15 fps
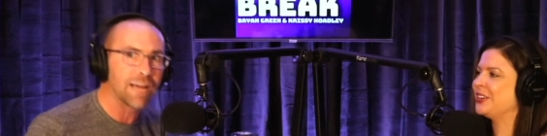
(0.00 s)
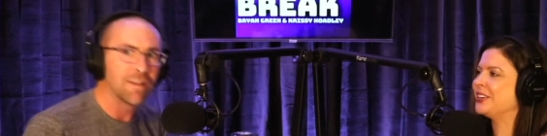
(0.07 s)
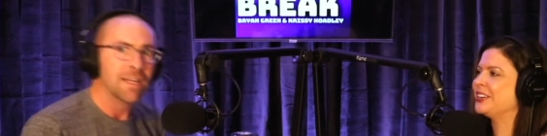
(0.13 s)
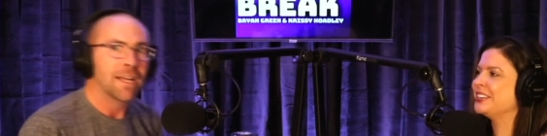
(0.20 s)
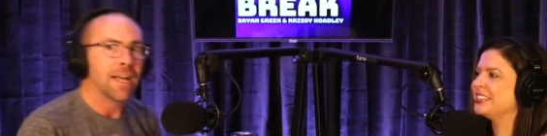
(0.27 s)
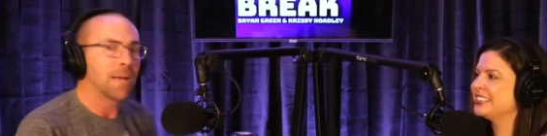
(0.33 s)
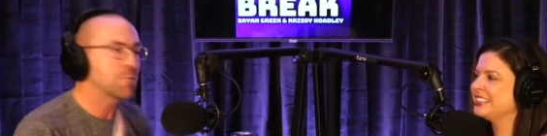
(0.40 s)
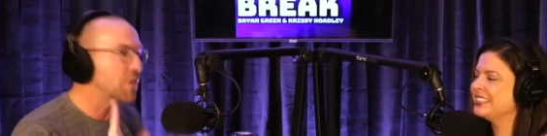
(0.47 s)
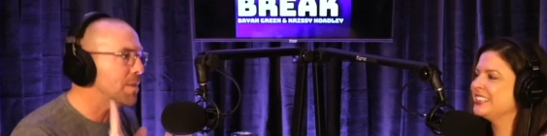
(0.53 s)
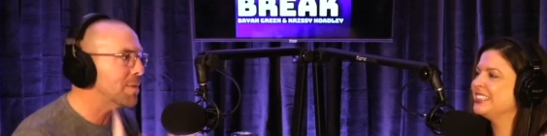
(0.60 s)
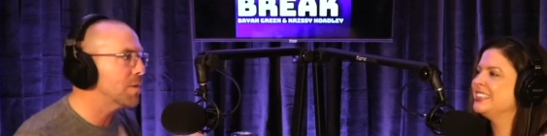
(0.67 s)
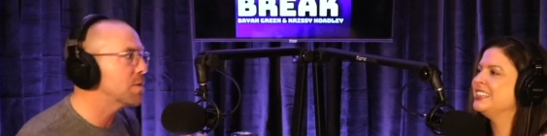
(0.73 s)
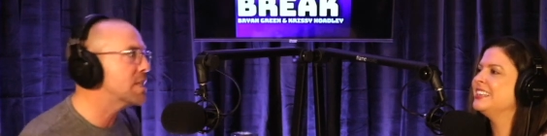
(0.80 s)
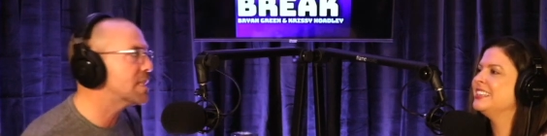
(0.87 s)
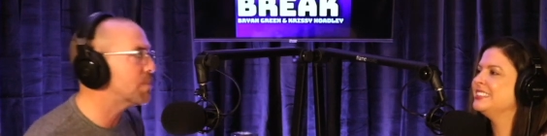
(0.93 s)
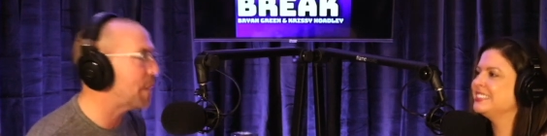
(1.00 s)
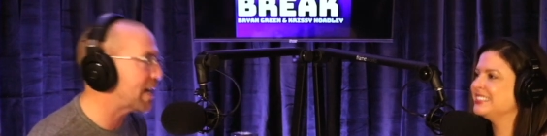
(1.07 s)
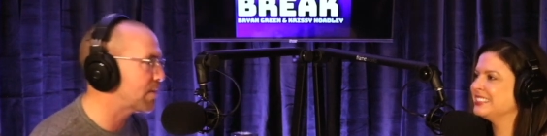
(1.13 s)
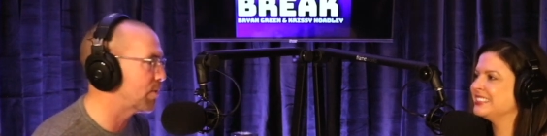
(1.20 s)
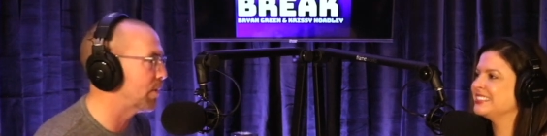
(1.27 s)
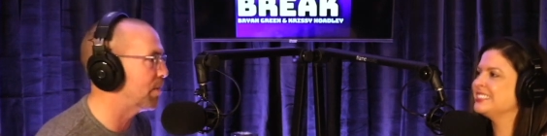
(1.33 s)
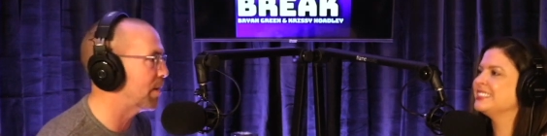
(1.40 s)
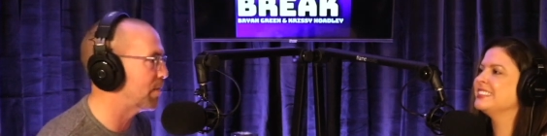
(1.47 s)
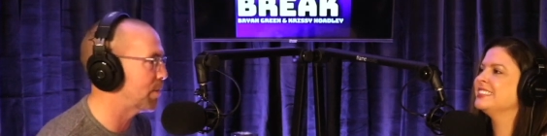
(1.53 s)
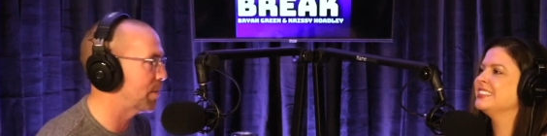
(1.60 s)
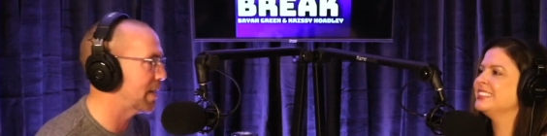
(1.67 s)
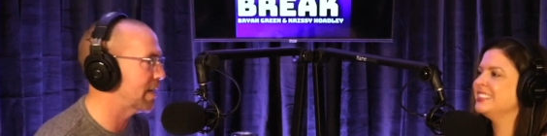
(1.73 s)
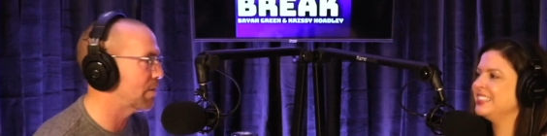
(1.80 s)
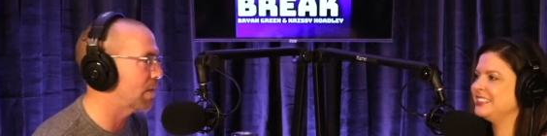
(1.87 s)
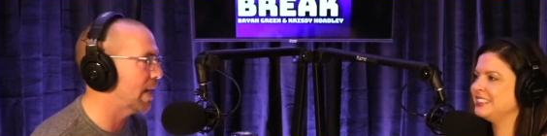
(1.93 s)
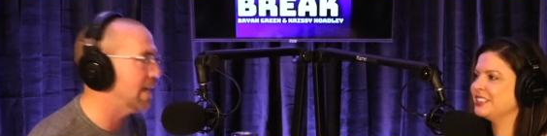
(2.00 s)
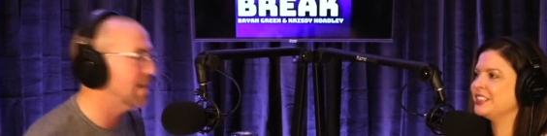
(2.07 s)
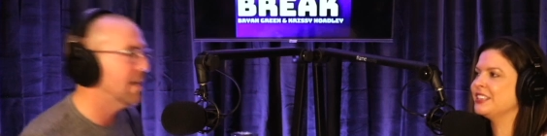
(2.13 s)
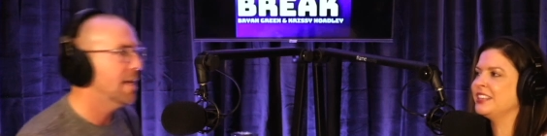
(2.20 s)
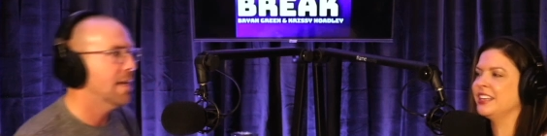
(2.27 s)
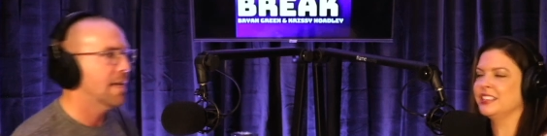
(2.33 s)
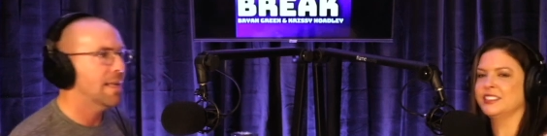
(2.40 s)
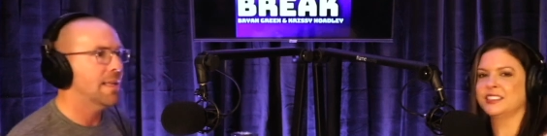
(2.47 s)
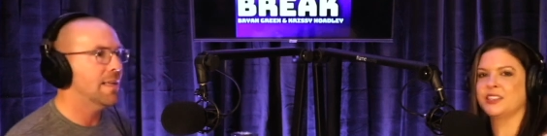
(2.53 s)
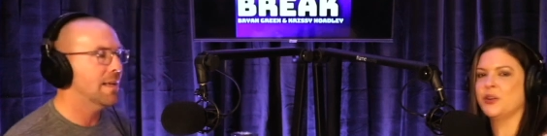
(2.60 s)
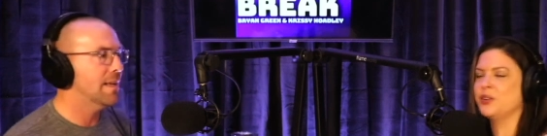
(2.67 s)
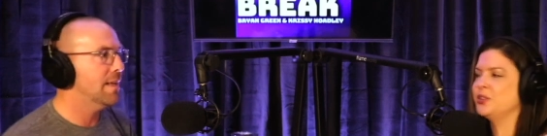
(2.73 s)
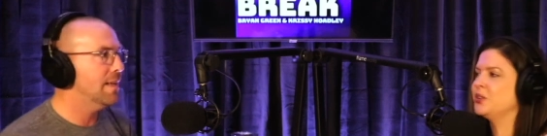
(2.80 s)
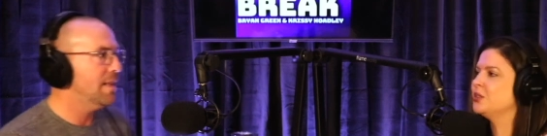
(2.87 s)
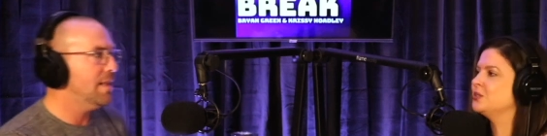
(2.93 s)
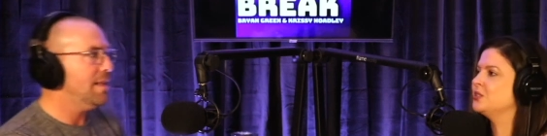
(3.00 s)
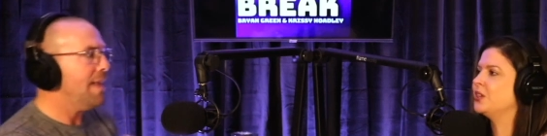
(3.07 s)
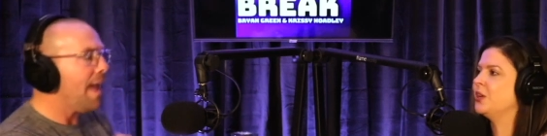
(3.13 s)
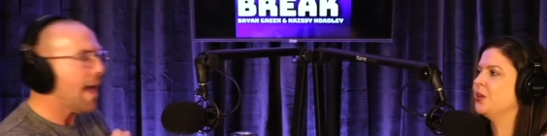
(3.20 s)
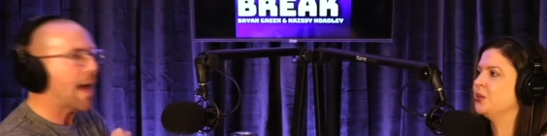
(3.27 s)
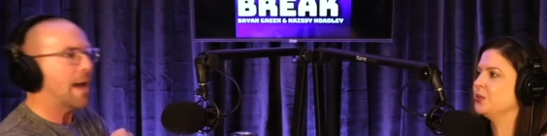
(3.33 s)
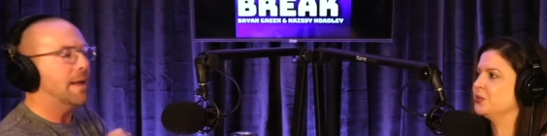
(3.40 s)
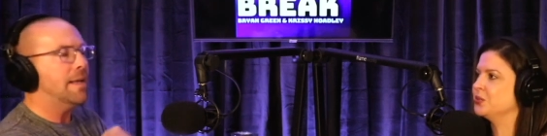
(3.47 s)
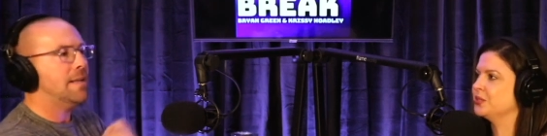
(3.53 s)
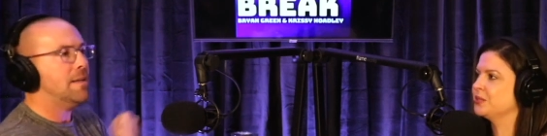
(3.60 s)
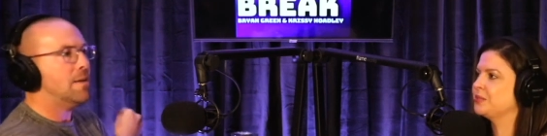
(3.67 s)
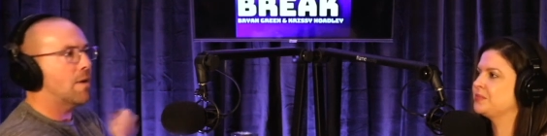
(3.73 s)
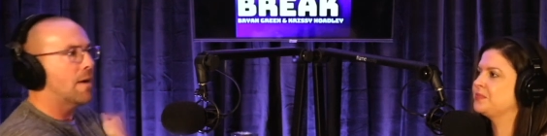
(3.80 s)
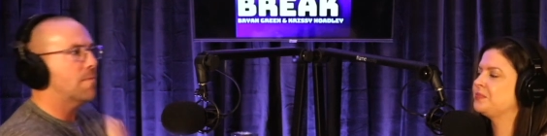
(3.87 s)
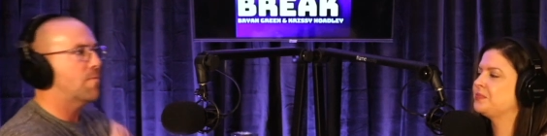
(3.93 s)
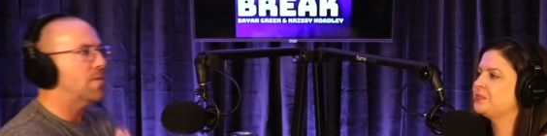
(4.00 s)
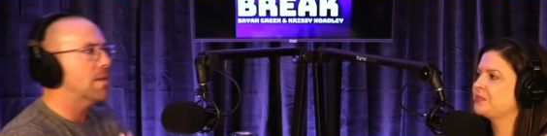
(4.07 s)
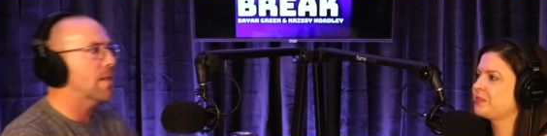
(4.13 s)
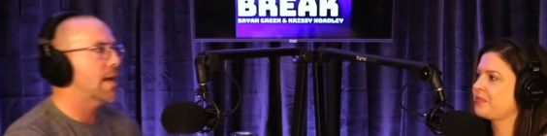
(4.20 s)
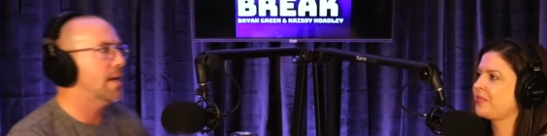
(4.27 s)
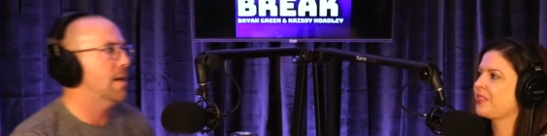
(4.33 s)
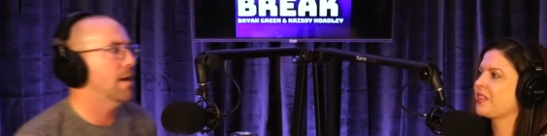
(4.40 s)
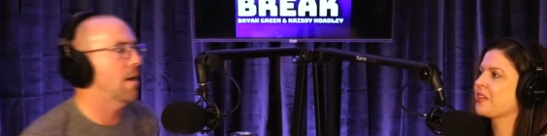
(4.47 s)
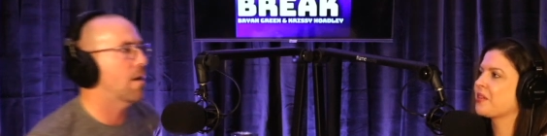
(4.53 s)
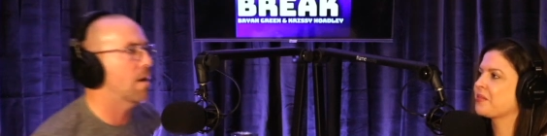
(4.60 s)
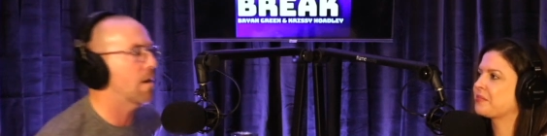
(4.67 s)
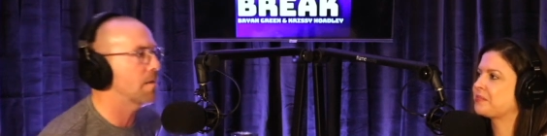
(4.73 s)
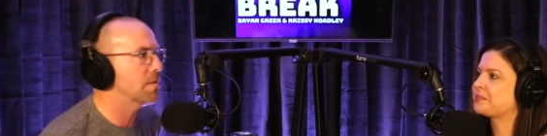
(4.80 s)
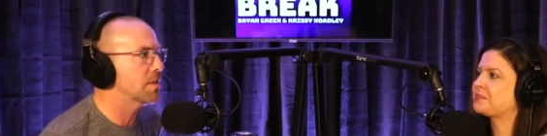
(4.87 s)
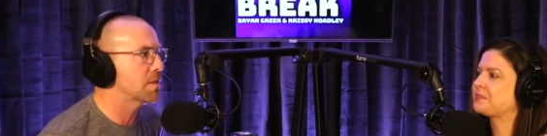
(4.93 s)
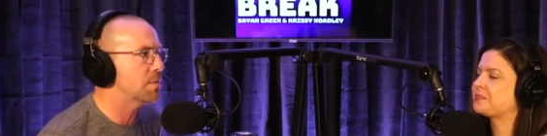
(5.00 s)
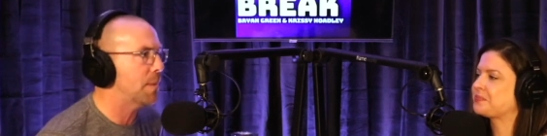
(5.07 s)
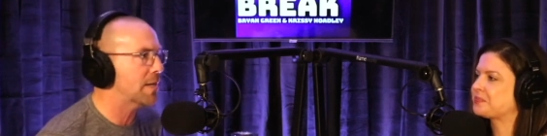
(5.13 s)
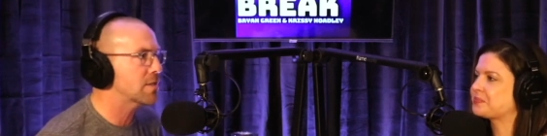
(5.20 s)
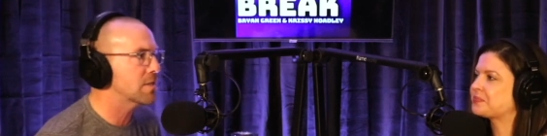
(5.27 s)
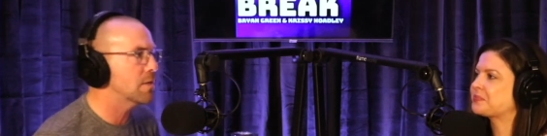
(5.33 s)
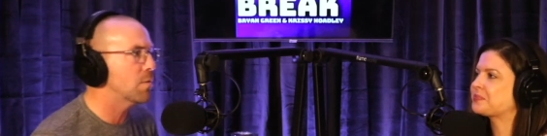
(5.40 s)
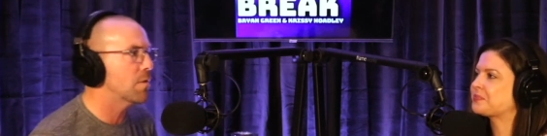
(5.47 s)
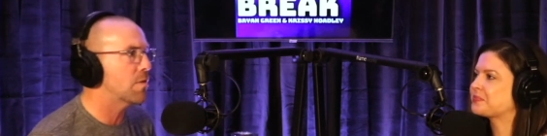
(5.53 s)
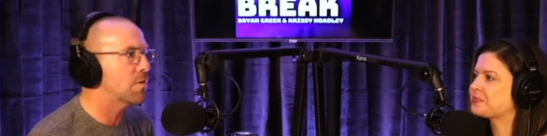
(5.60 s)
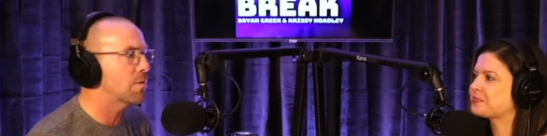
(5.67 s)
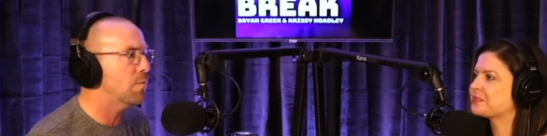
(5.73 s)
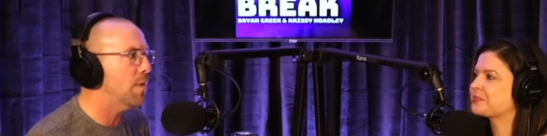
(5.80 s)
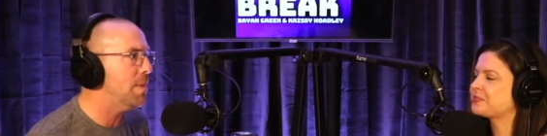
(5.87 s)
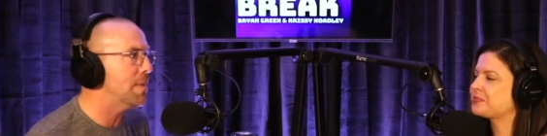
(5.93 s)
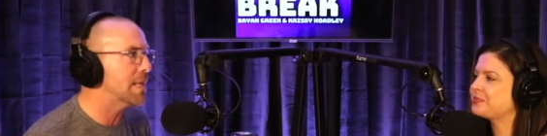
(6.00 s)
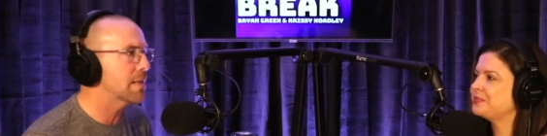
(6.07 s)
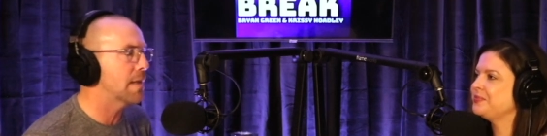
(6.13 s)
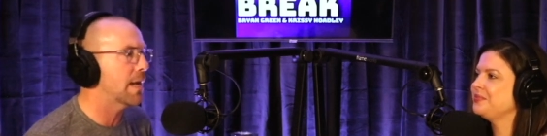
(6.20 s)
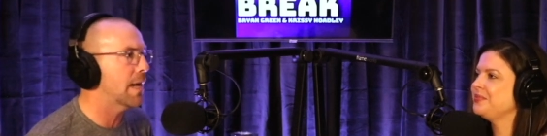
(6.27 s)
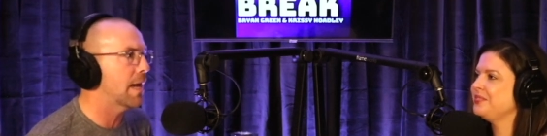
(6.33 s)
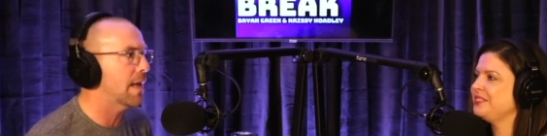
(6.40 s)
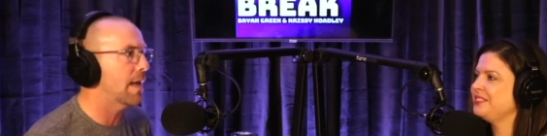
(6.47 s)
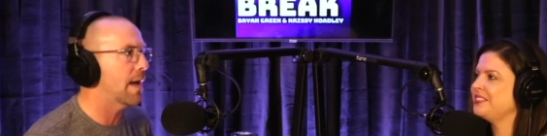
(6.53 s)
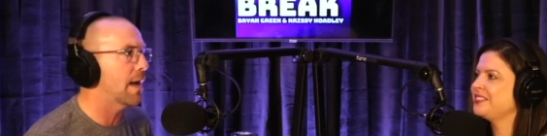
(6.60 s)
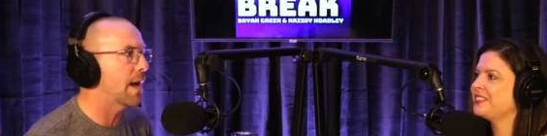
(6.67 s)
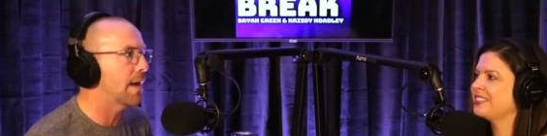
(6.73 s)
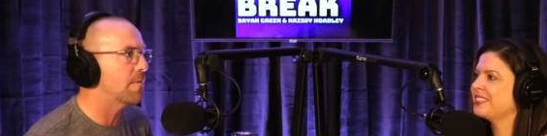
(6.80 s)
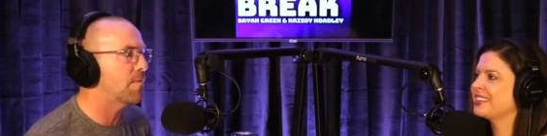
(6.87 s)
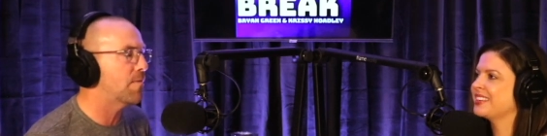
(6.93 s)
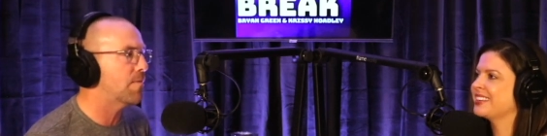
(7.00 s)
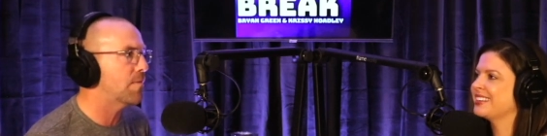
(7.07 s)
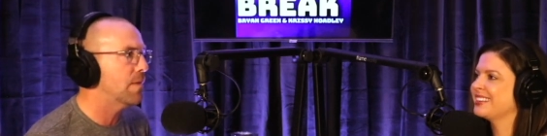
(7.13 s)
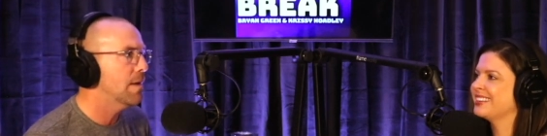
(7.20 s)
Speaker 1: out. I'm trying to be respectful of everybody, That's right? That's a good thing. Just go in your own zone. Yeah, and, you know, I feel like, I'll, especially with the women, like, I've